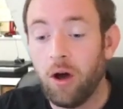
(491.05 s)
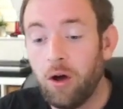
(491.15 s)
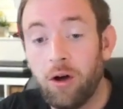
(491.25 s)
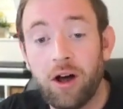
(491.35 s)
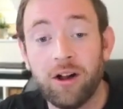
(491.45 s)

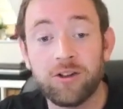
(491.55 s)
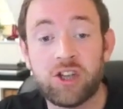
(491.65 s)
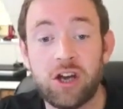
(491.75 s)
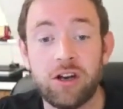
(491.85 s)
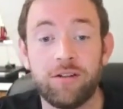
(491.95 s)
or
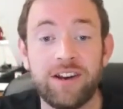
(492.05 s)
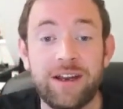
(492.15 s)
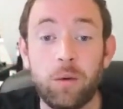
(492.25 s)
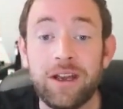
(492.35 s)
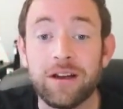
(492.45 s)

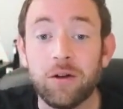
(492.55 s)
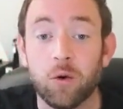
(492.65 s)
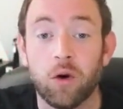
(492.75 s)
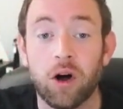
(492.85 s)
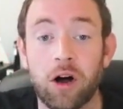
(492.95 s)
alternatively we can
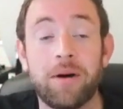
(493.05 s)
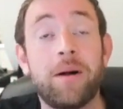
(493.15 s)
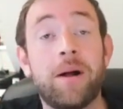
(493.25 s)
go up,